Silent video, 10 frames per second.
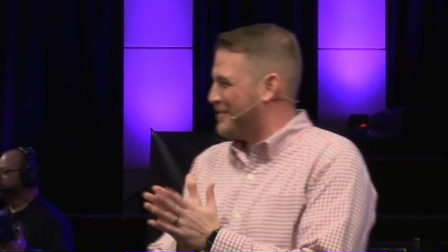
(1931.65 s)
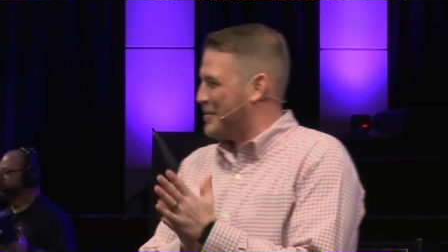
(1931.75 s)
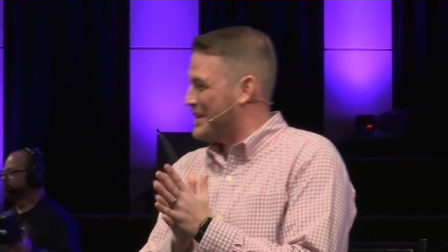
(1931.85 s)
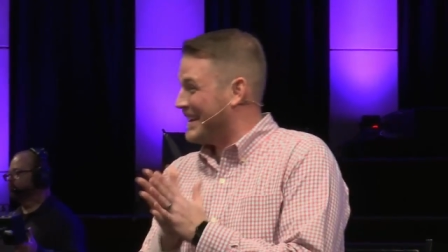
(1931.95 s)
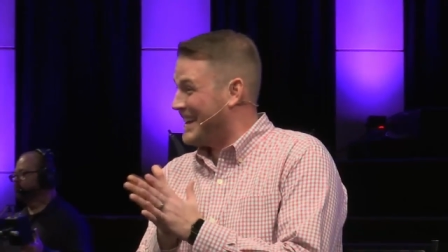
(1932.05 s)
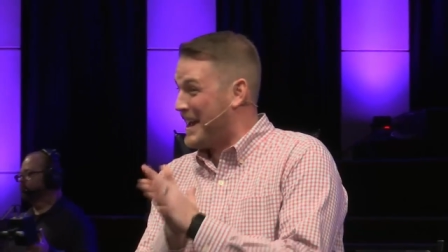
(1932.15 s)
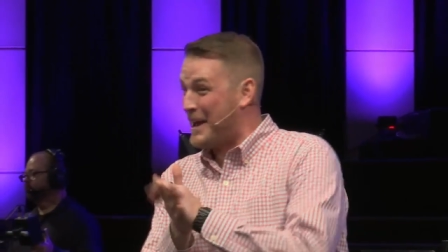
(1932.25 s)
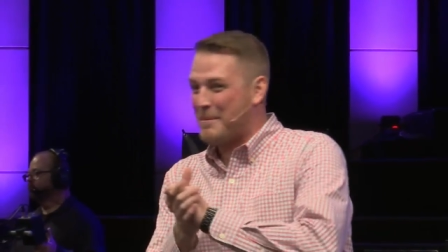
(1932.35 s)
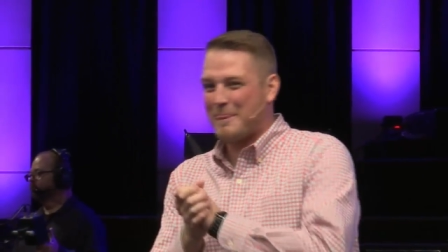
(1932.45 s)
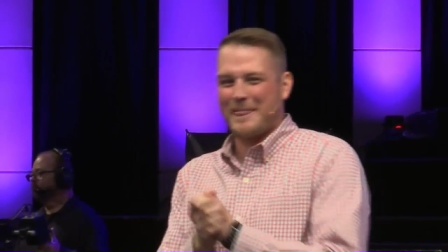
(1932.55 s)
of a big
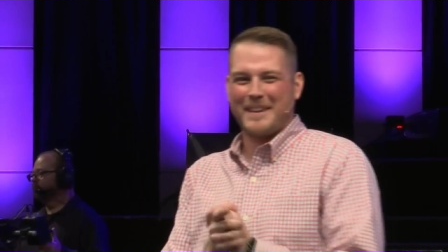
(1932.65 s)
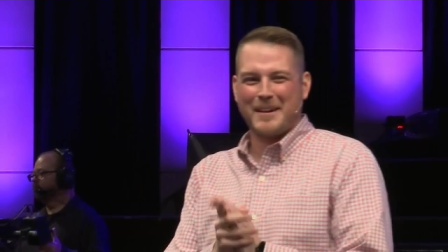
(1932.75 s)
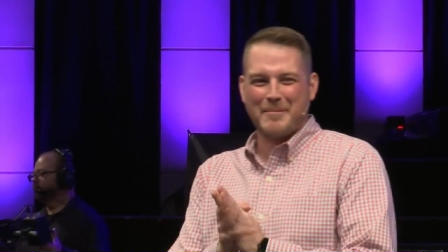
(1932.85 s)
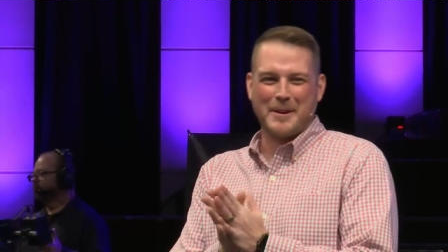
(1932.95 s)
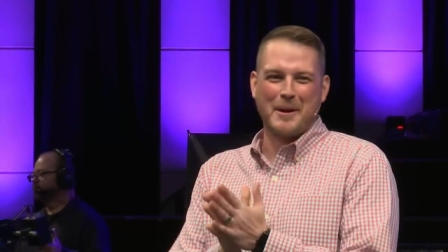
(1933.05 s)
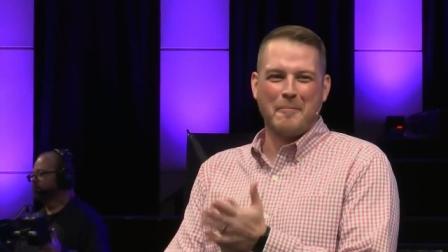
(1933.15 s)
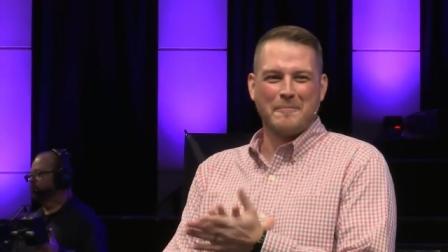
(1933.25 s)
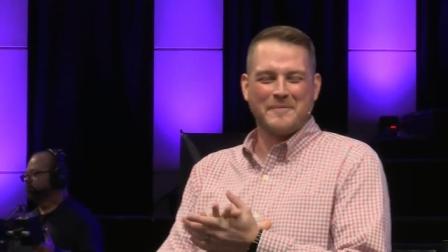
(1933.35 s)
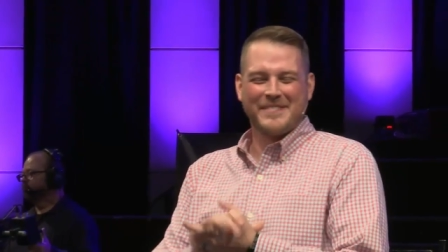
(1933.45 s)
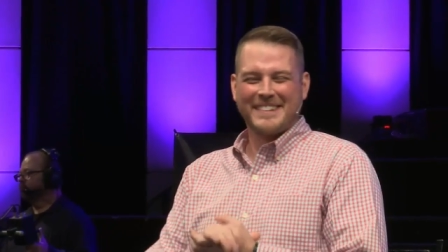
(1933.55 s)
day coming up